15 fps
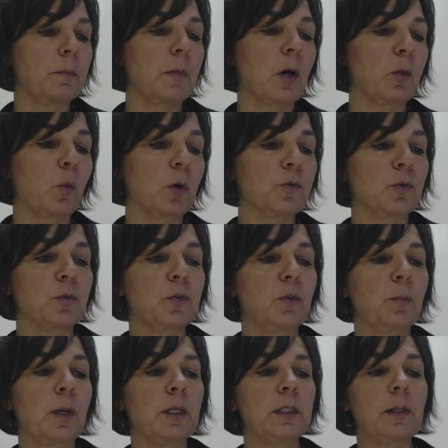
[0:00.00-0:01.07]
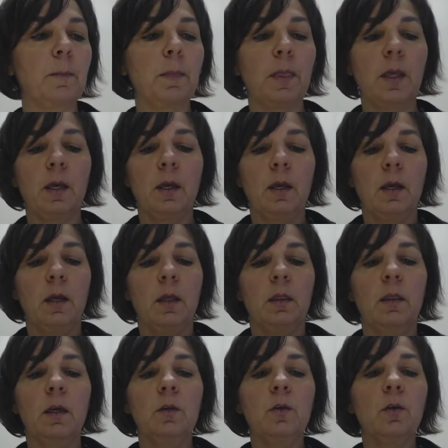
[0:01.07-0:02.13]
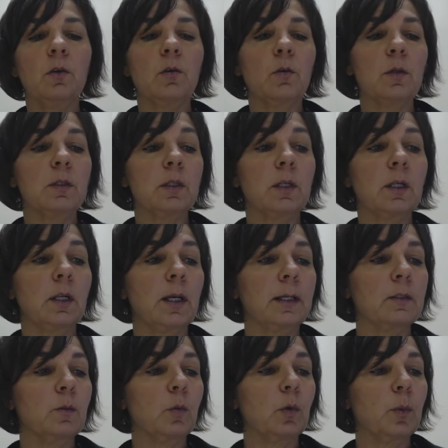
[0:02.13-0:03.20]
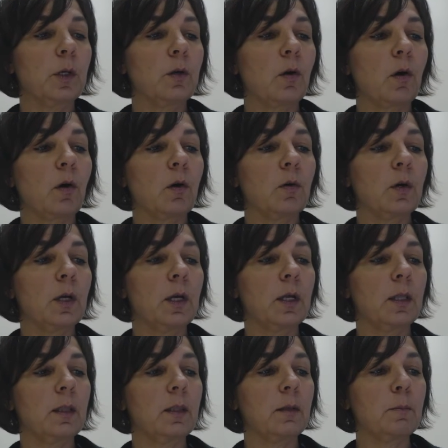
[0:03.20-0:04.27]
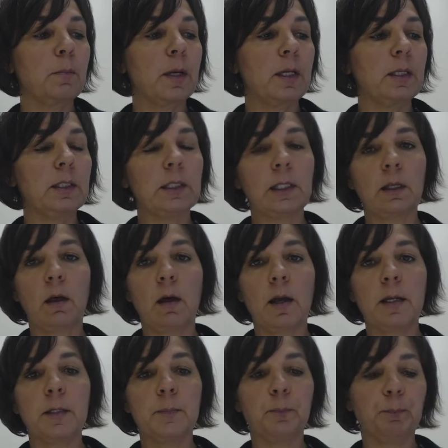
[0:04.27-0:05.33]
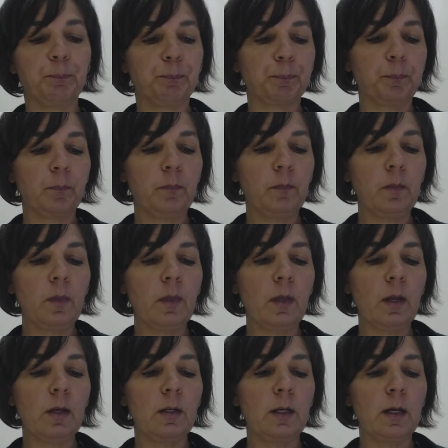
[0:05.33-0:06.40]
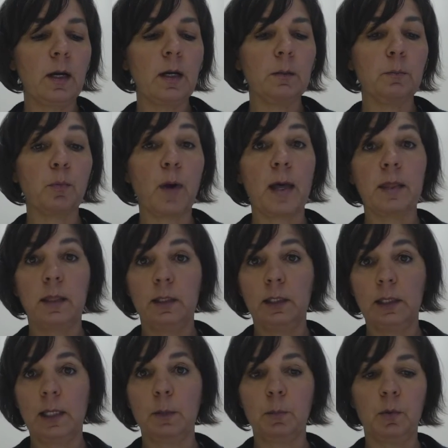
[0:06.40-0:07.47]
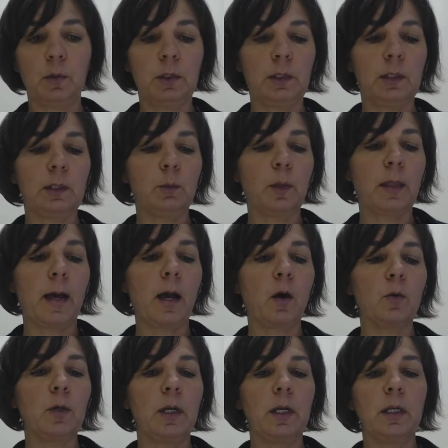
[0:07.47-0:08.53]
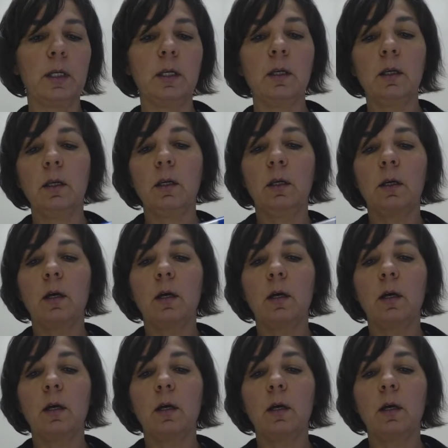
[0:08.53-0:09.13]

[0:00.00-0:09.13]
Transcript: mouthwash or toothpaste. Then you're going to collect what we call the baseline breath sample. This is without any